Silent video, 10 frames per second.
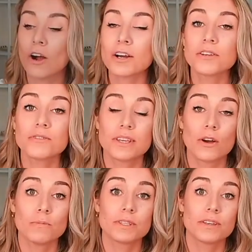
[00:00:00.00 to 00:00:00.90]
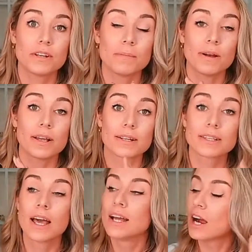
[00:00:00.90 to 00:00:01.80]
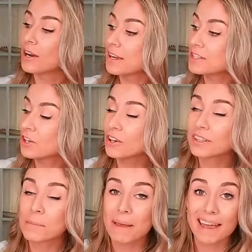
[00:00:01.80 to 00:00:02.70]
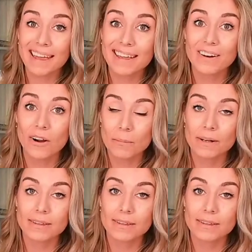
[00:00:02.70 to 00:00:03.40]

are using home security products, are you guys currently paying an arm and